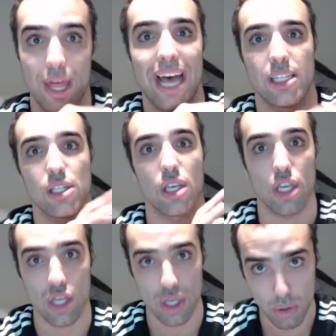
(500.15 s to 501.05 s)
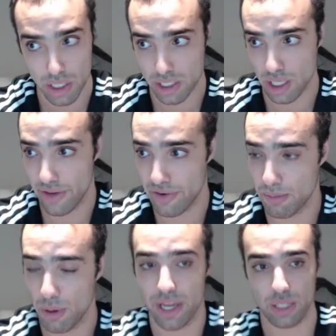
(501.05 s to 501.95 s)
That's the hugest
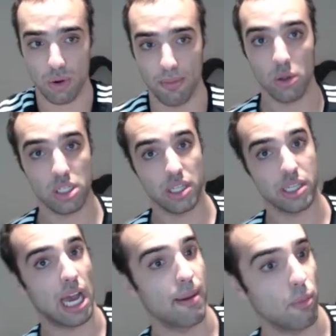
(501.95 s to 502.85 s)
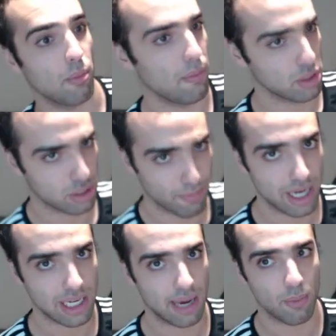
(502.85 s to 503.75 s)
deliverable. That's where most of my
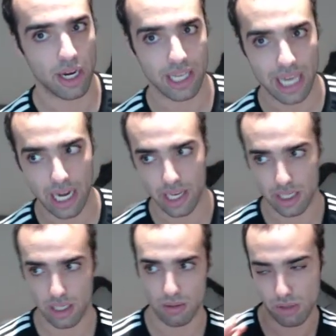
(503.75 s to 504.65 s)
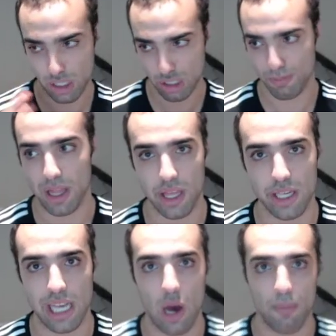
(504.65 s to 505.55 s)
time went, getting it to spit
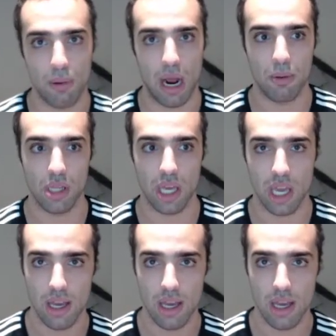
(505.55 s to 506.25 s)
this out properly.